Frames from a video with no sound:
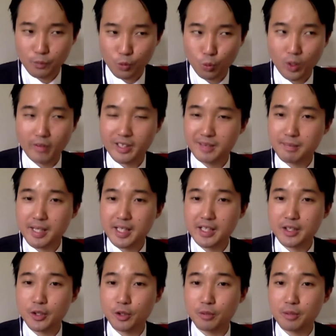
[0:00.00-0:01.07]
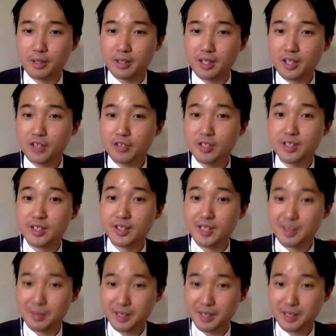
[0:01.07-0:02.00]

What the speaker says: whereas many European countries and some